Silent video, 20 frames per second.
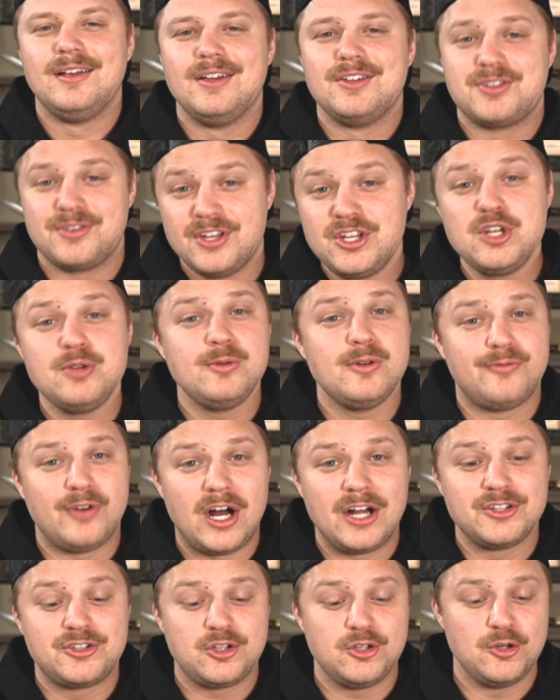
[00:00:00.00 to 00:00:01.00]
So then you move
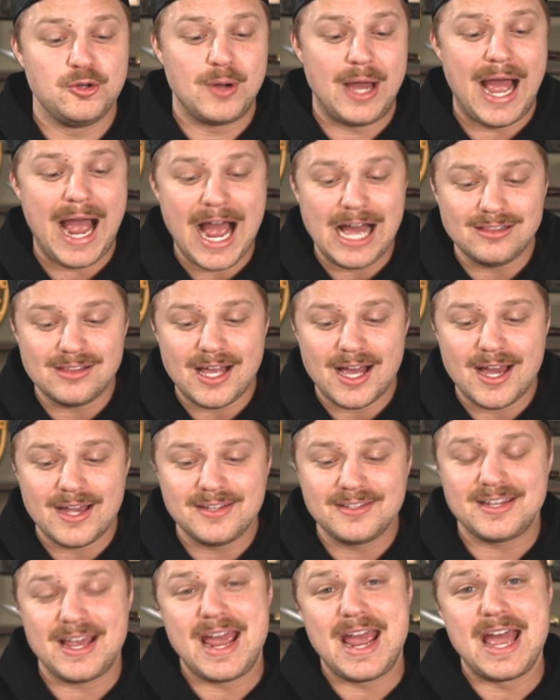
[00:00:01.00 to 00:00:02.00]
on to
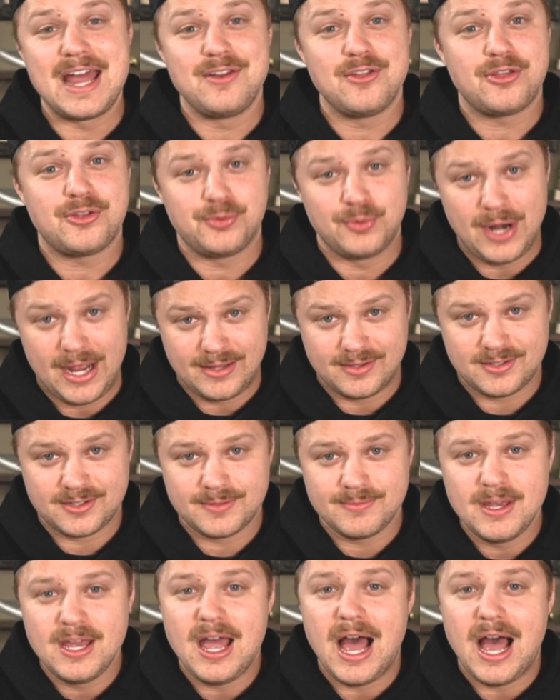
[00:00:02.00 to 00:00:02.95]
allies and threats.